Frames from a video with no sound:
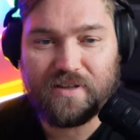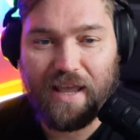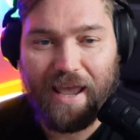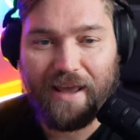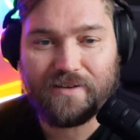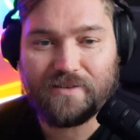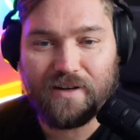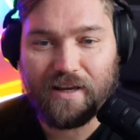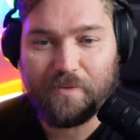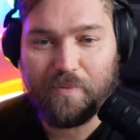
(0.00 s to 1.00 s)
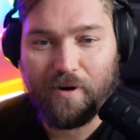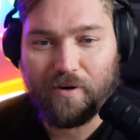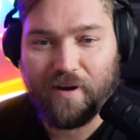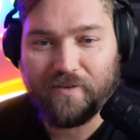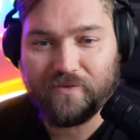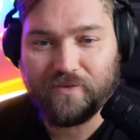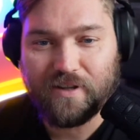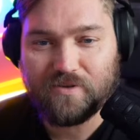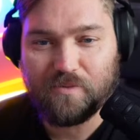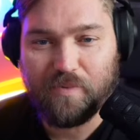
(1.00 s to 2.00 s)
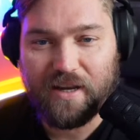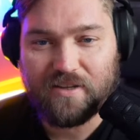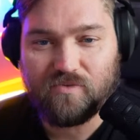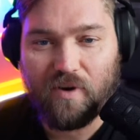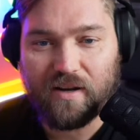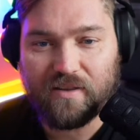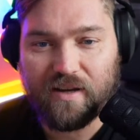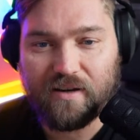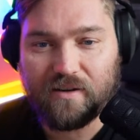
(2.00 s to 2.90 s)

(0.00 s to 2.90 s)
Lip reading: add like a paragraph into the page and write it there.